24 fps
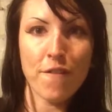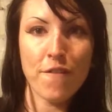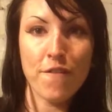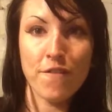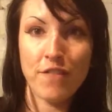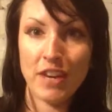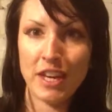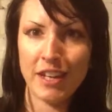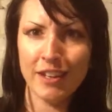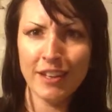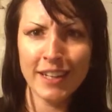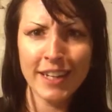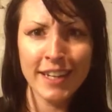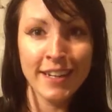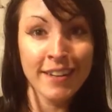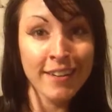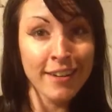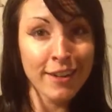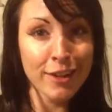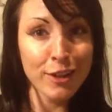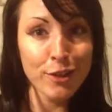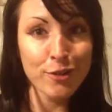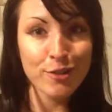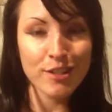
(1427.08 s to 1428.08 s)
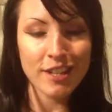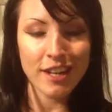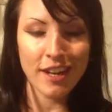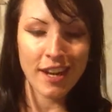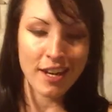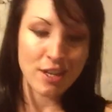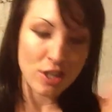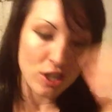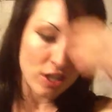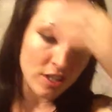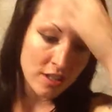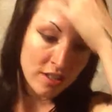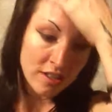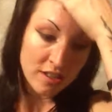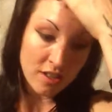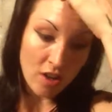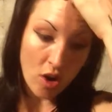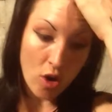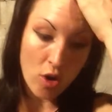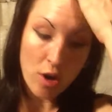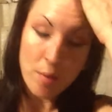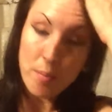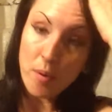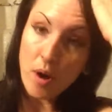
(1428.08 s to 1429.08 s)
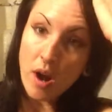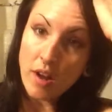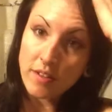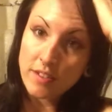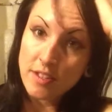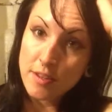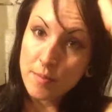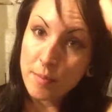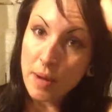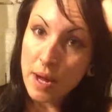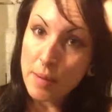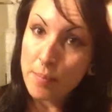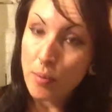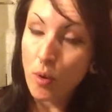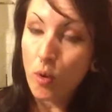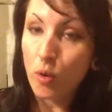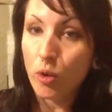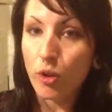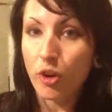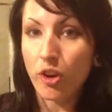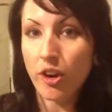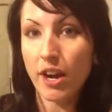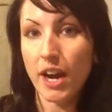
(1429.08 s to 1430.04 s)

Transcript: feeling hallucinations are a product of the bipolar,